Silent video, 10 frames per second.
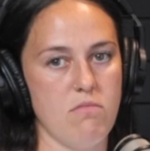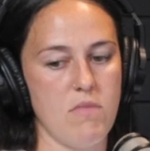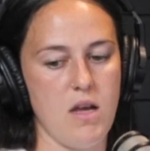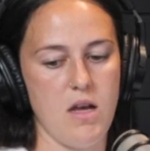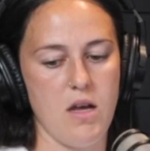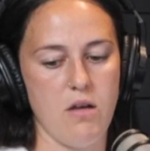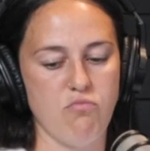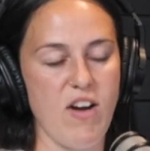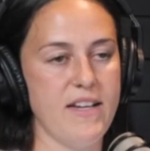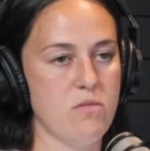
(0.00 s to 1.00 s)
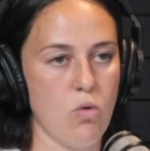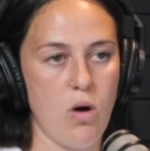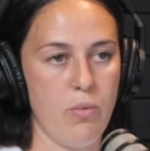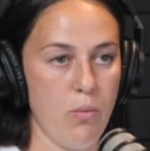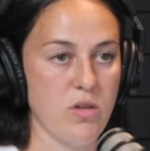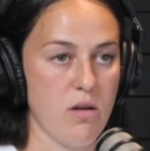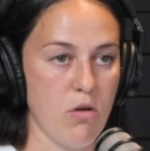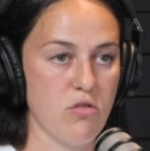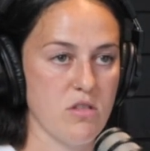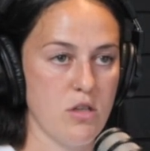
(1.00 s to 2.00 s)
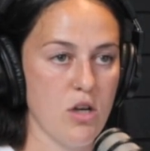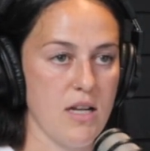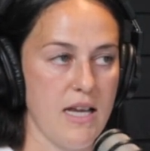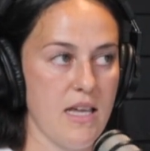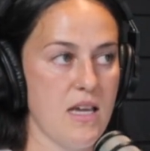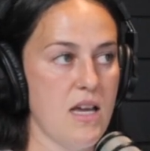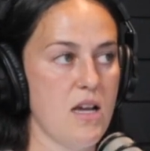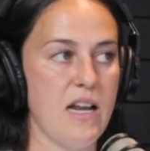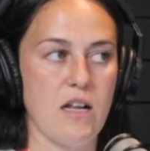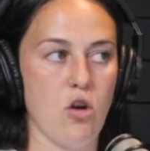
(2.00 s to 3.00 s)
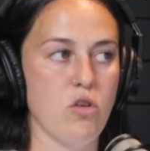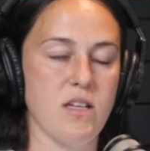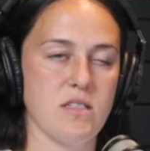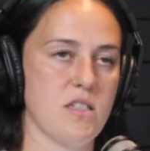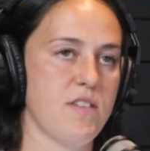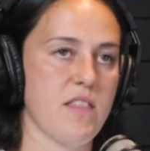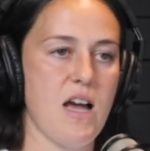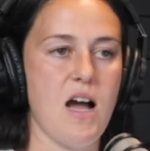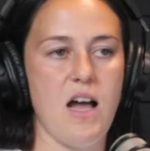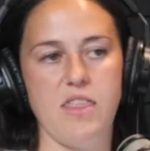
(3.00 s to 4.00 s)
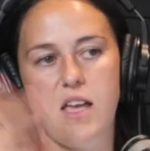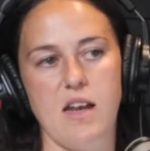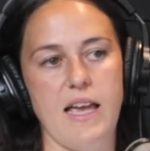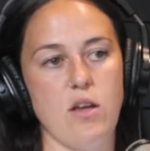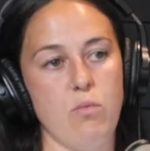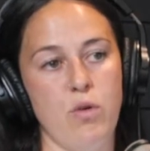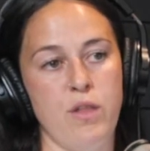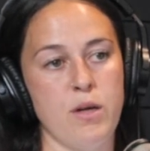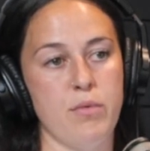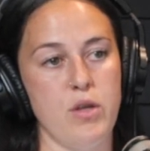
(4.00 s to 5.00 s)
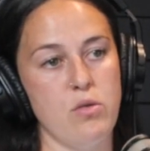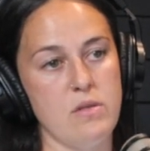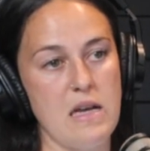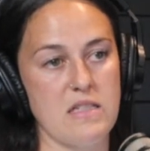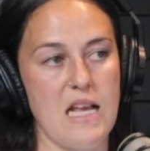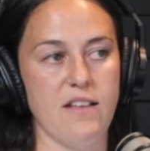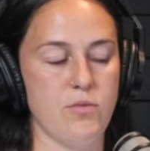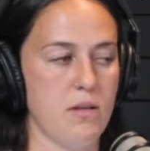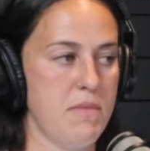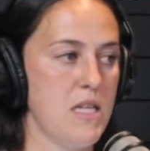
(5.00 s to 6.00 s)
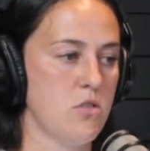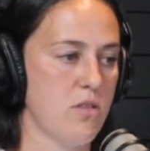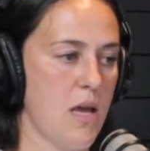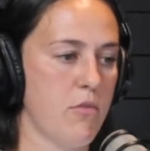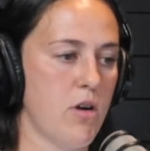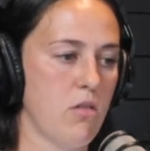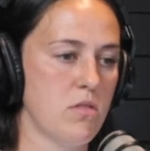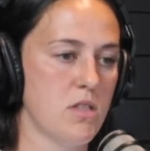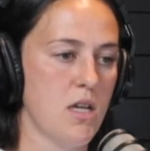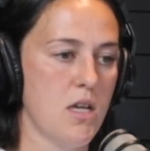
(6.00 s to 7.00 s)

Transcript: write what we wanted our contracts to look like lawyers and stuff like that. And then like with the W ourselves, we had meetings with them around,